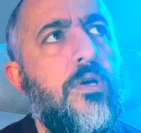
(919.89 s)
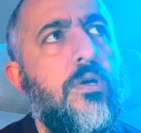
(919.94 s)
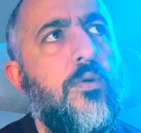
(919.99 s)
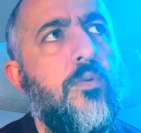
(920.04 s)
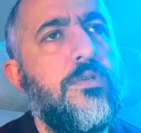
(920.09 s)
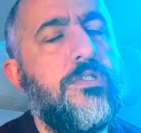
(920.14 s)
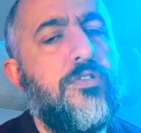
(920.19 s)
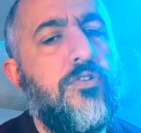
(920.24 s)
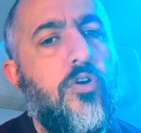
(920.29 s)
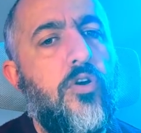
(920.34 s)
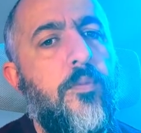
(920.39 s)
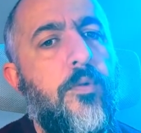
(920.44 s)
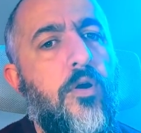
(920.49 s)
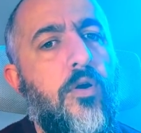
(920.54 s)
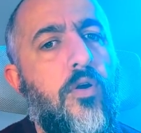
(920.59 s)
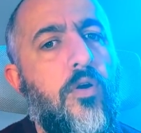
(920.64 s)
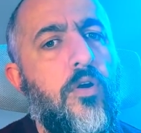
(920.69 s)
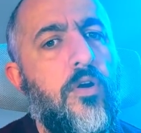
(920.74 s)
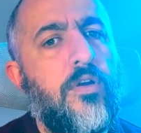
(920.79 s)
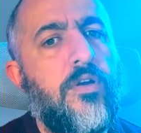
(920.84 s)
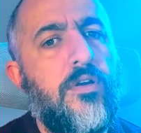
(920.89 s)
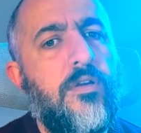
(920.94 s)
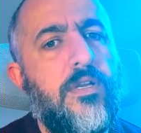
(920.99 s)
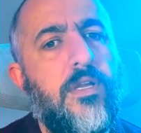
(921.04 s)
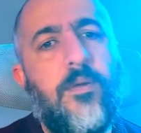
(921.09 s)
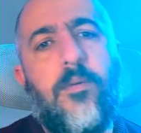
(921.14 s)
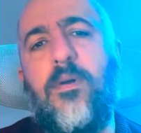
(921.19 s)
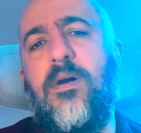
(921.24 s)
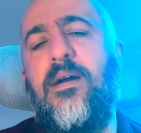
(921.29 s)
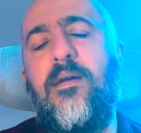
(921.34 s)
was Tomahawk.
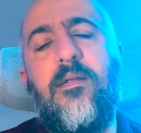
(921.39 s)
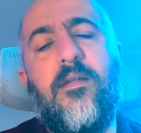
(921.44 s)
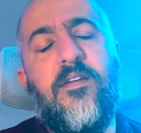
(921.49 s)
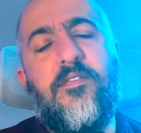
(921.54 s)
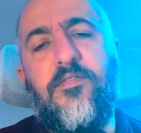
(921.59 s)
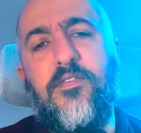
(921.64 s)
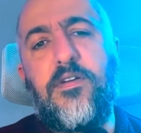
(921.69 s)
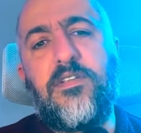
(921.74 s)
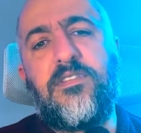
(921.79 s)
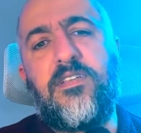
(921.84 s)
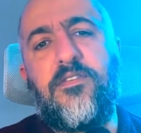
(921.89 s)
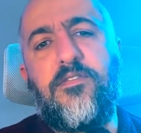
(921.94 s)
Now, at first I